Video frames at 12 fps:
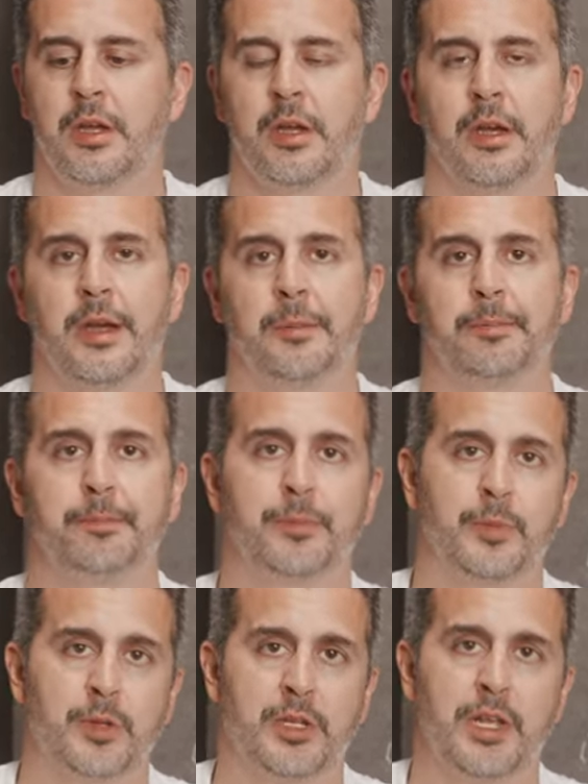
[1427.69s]

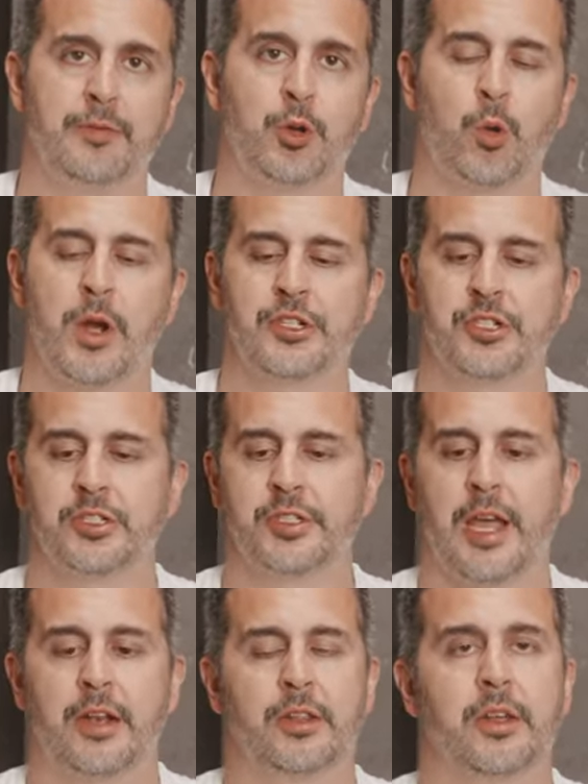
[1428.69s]
Leave your questions
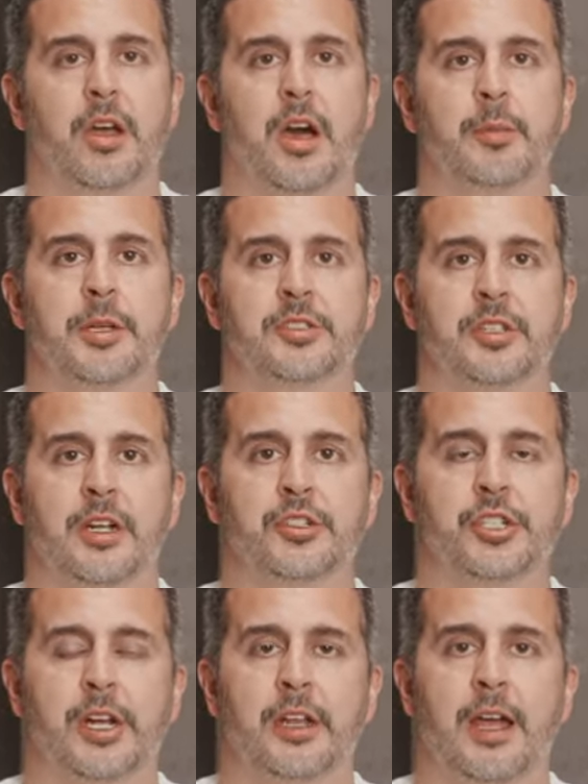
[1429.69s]
down in the comments and I'll
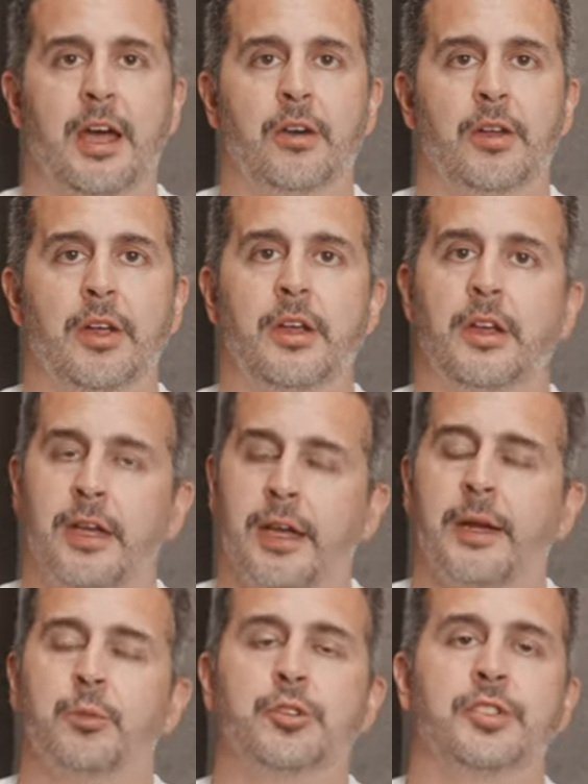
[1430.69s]
check it out.
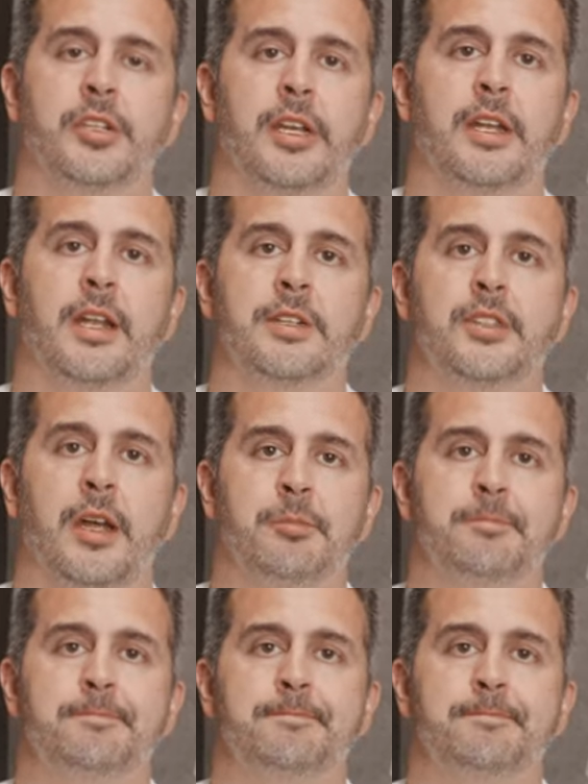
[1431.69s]
And we'll see you again next time.